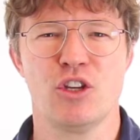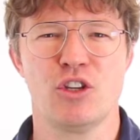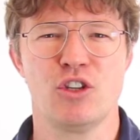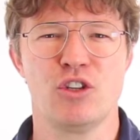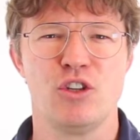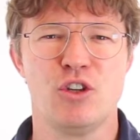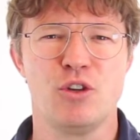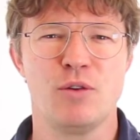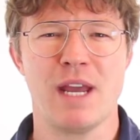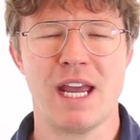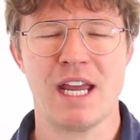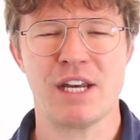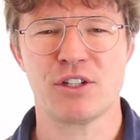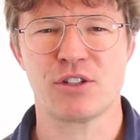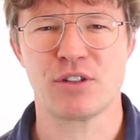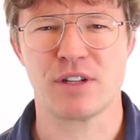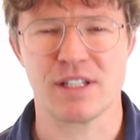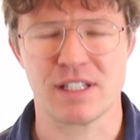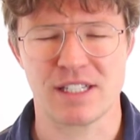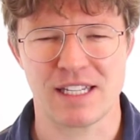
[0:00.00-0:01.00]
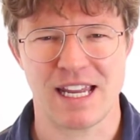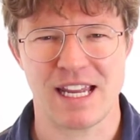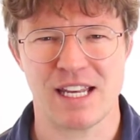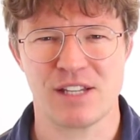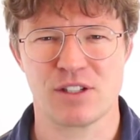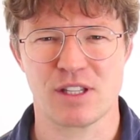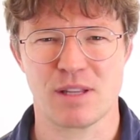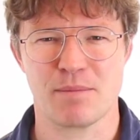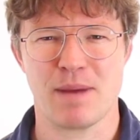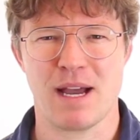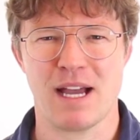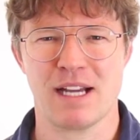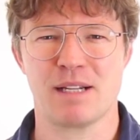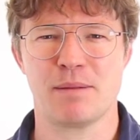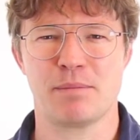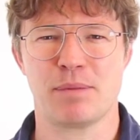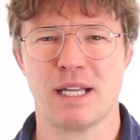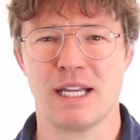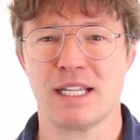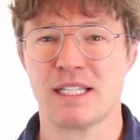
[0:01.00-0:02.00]
New entrant into the
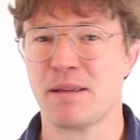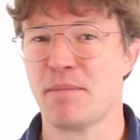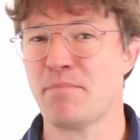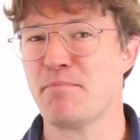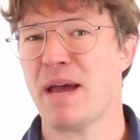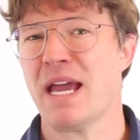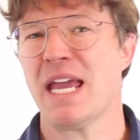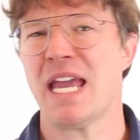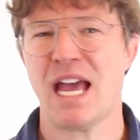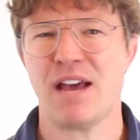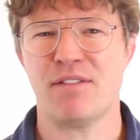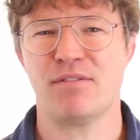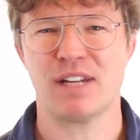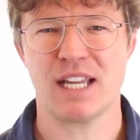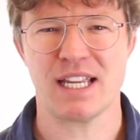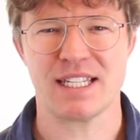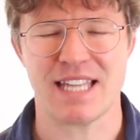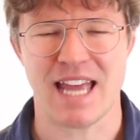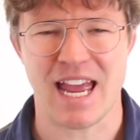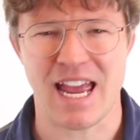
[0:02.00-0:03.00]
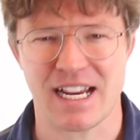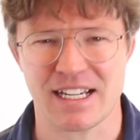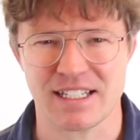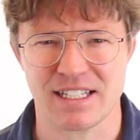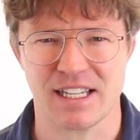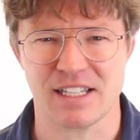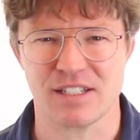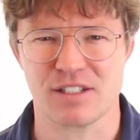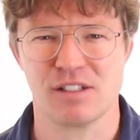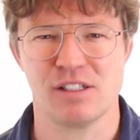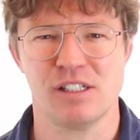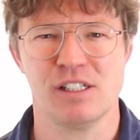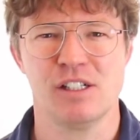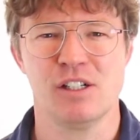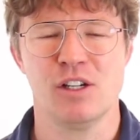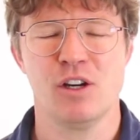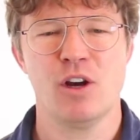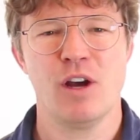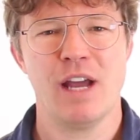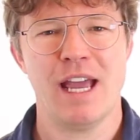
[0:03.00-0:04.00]
marketplace may have less access.
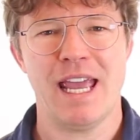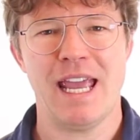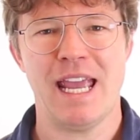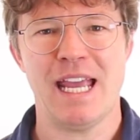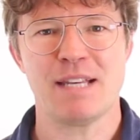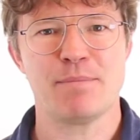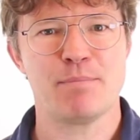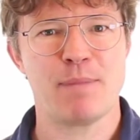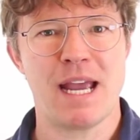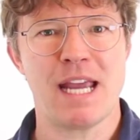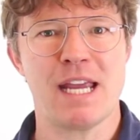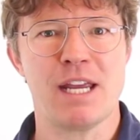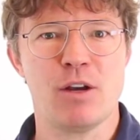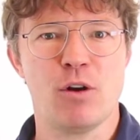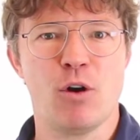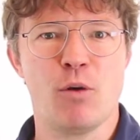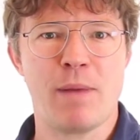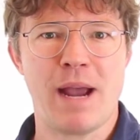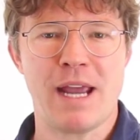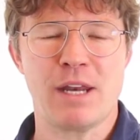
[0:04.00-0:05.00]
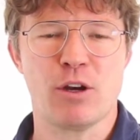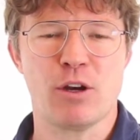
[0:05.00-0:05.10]
It may or may